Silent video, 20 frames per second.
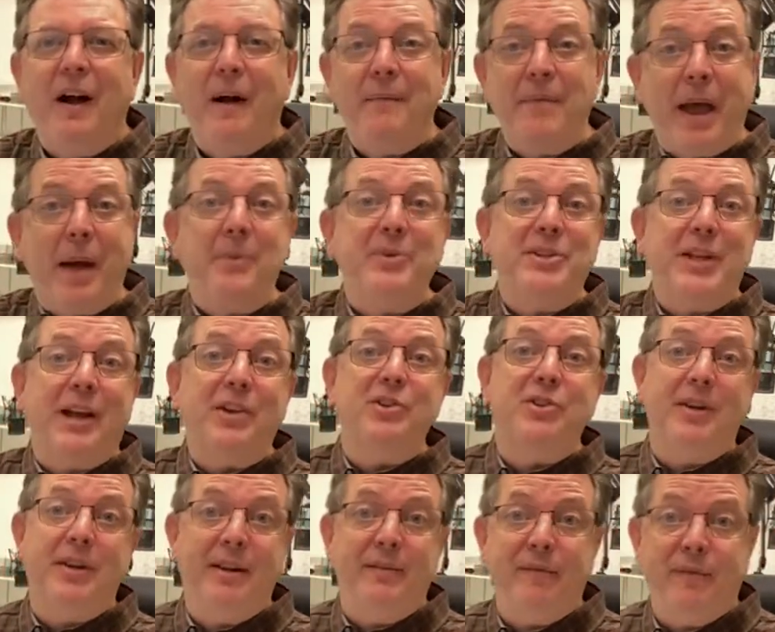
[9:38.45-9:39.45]
That was
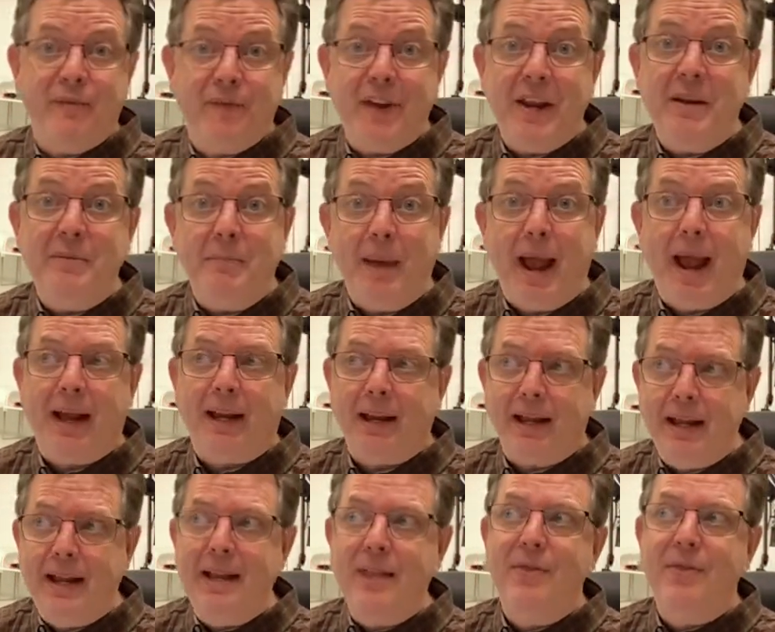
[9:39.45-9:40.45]
actually feedback
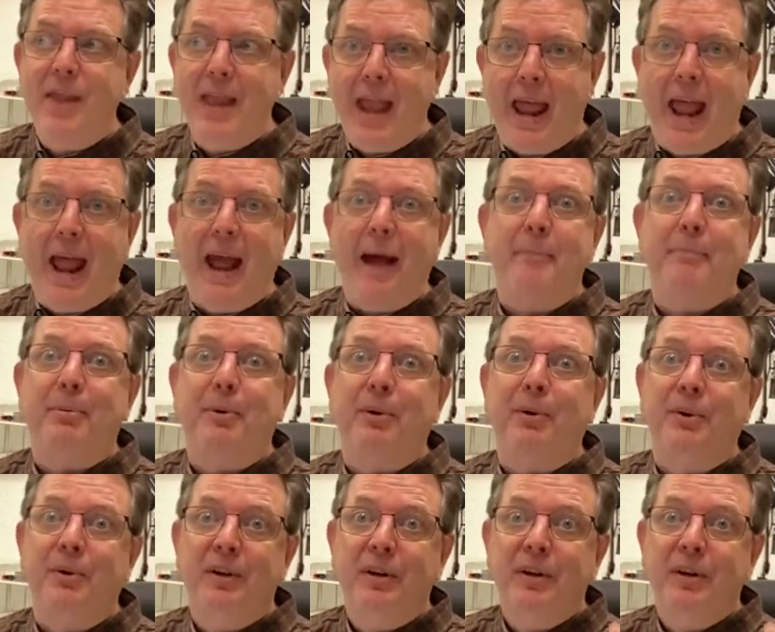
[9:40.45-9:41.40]
in the Apple